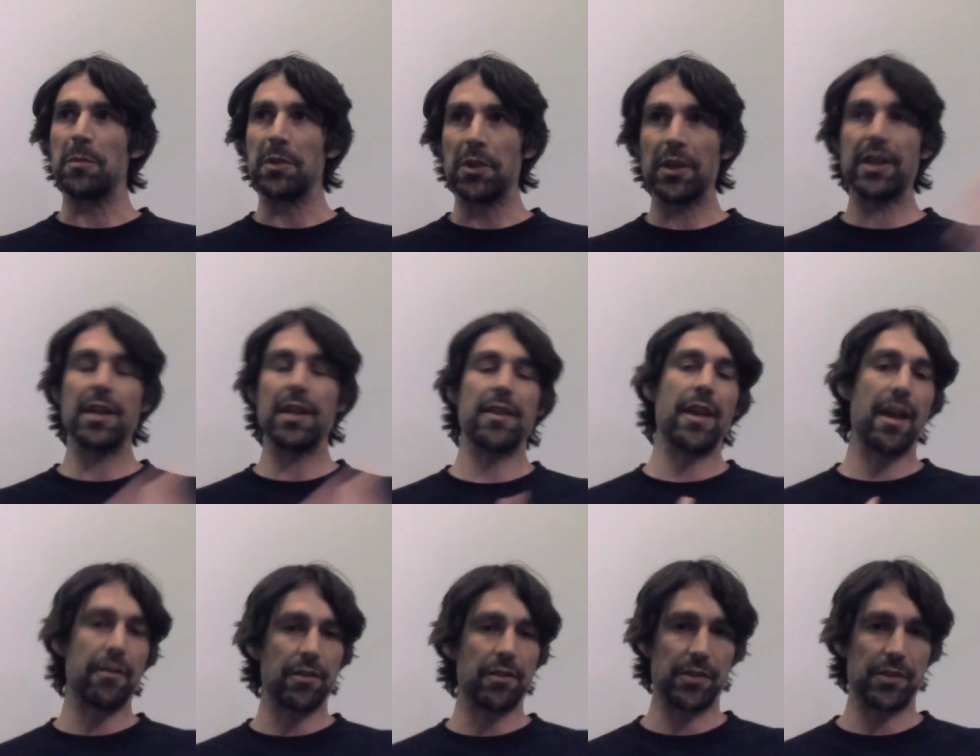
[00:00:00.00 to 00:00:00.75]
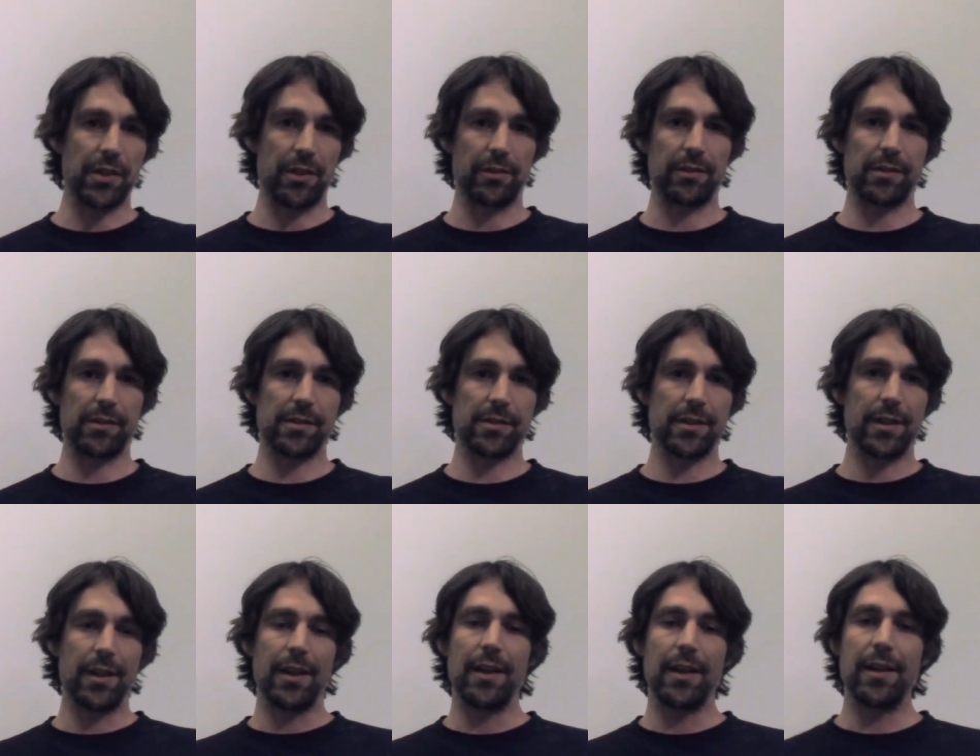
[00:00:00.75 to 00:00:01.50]
look at their
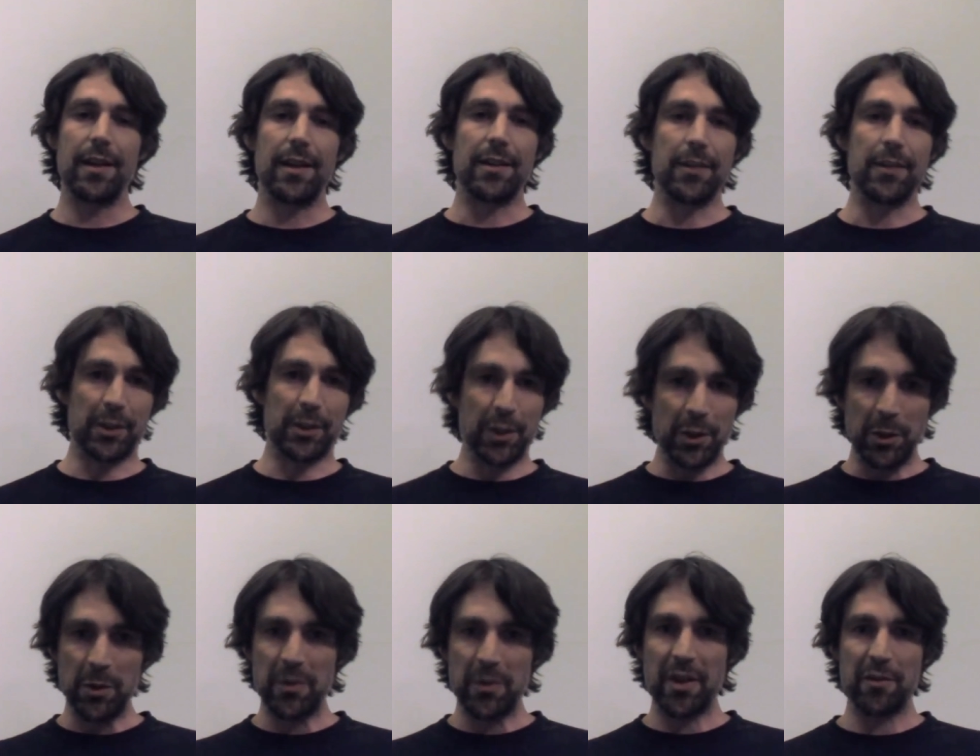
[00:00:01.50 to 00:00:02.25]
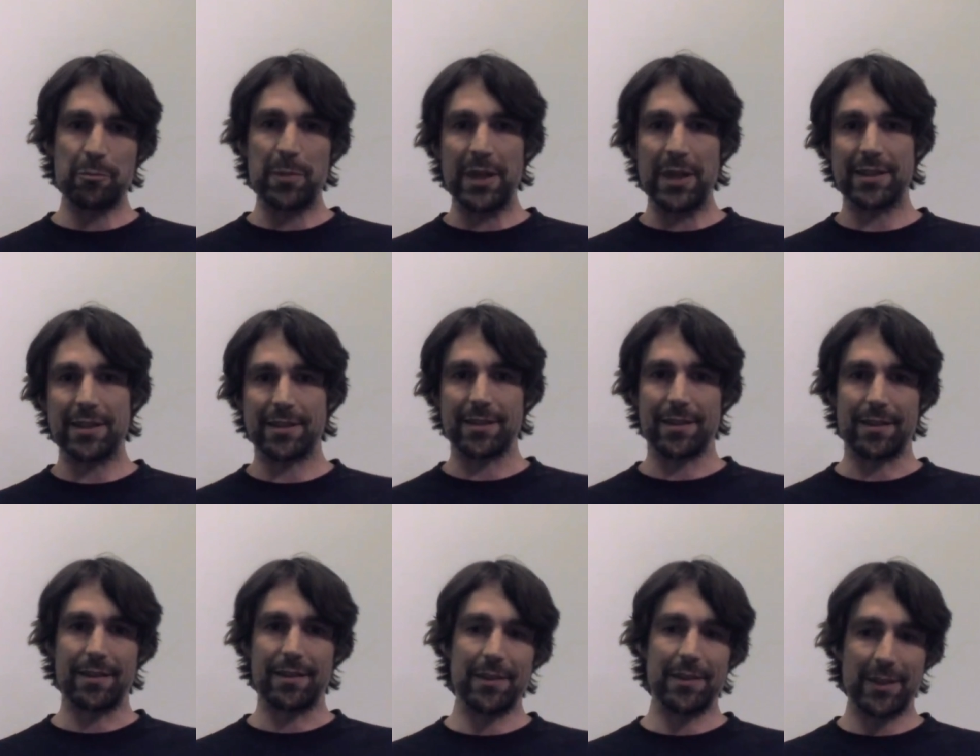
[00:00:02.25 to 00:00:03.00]
results, look at who they've
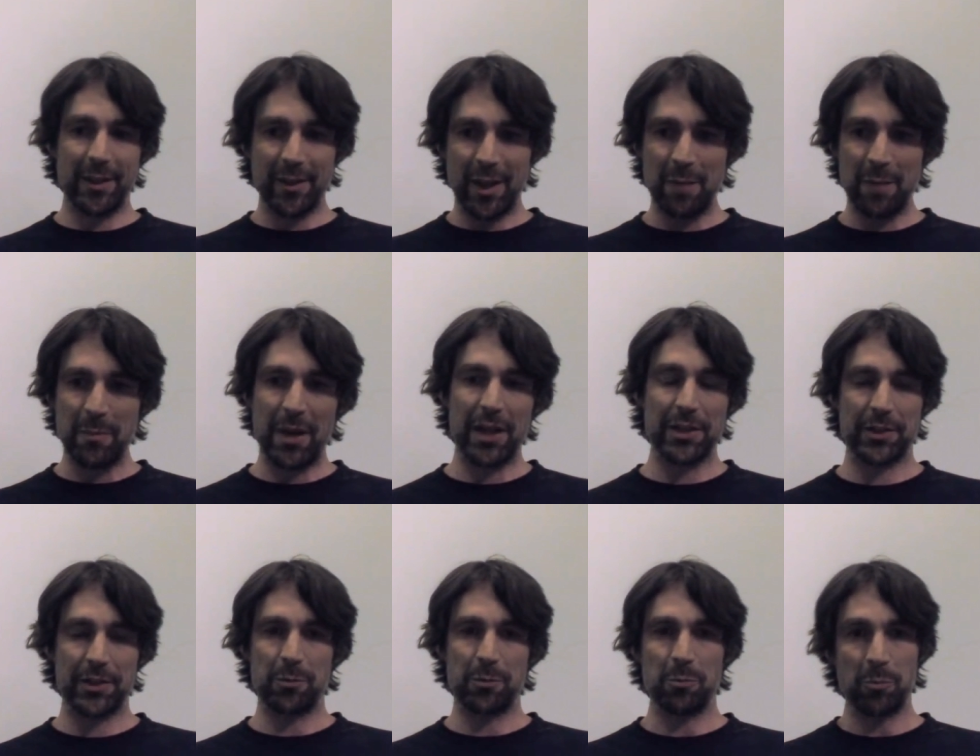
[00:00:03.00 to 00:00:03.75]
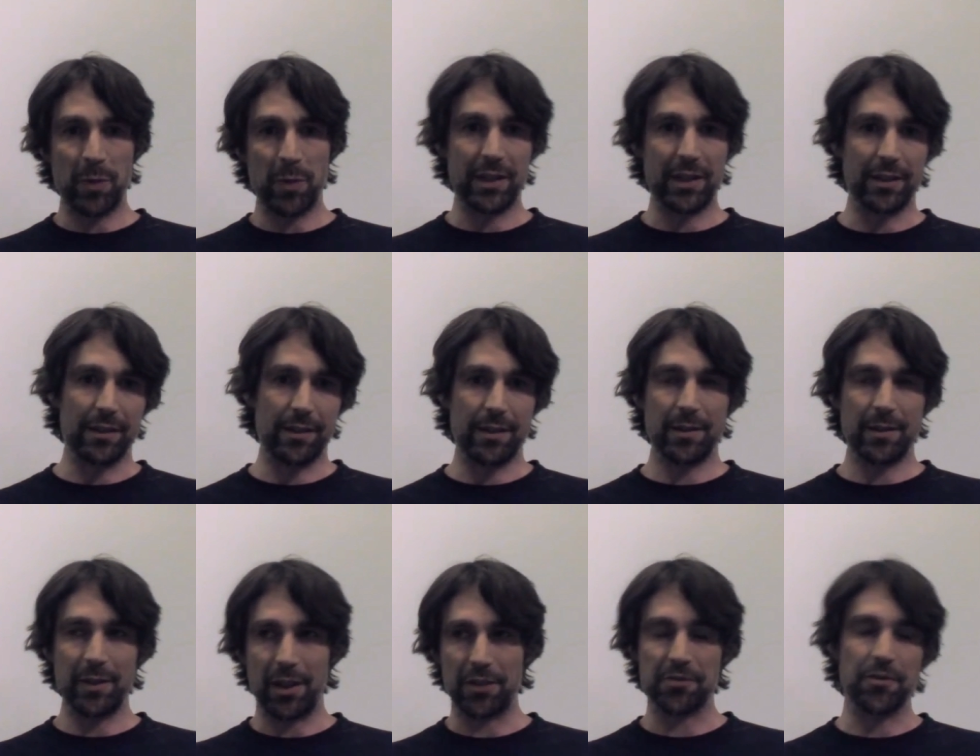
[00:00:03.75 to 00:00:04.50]
beaten, look at their match win
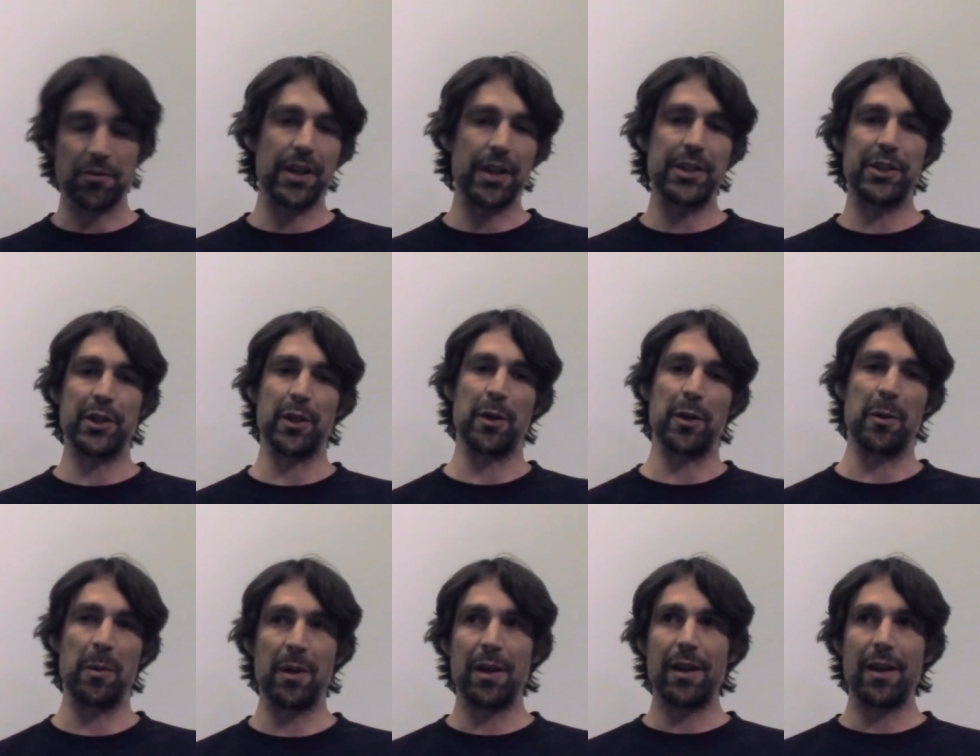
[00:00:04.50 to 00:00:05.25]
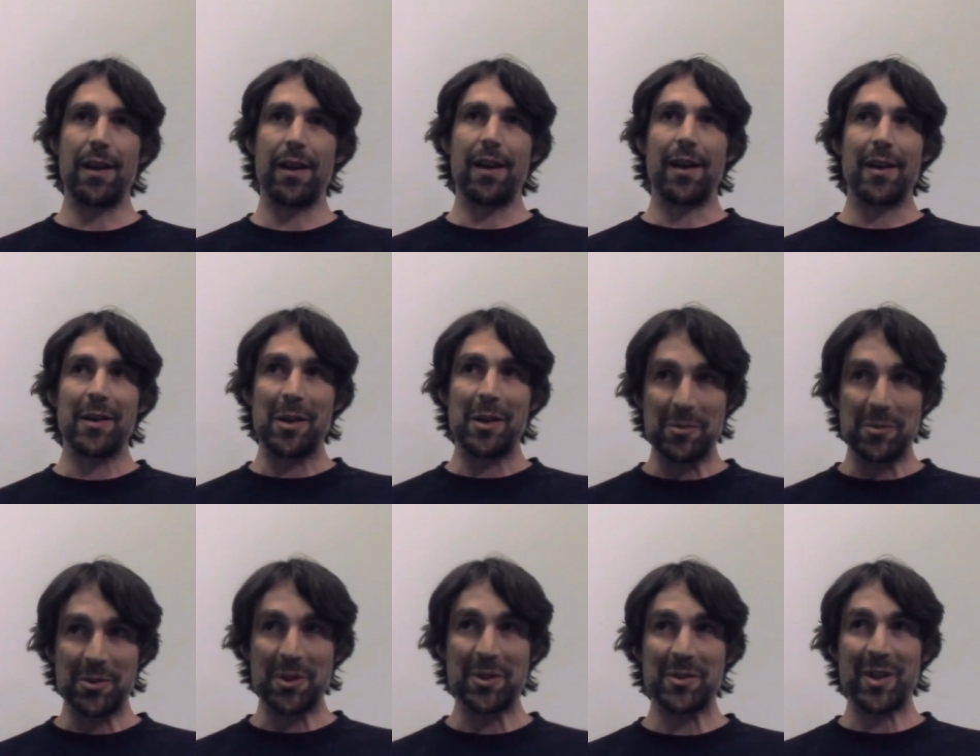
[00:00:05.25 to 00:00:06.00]
loss ratio.
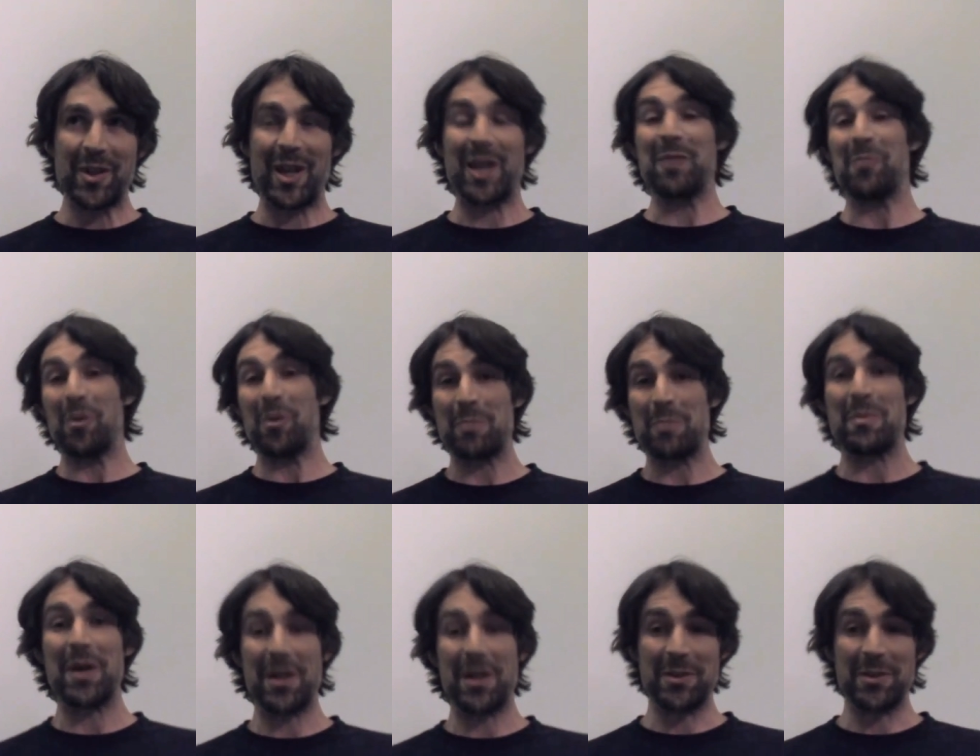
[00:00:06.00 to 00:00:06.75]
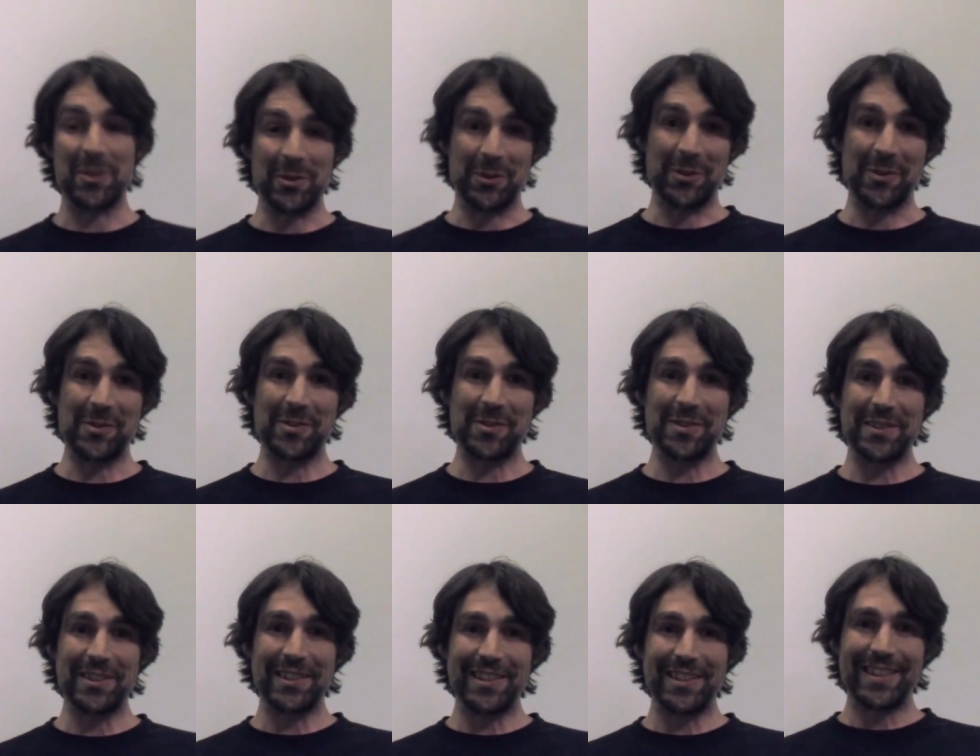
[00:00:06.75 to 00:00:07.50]
I'm sorry to say it will be better than
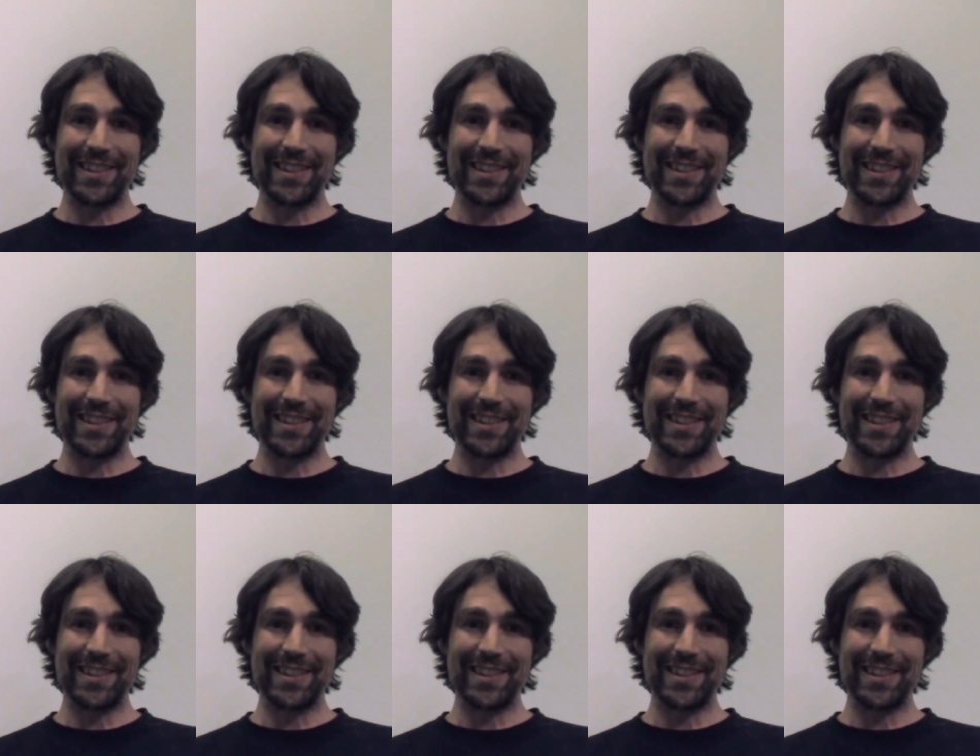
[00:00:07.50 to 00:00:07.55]
yours.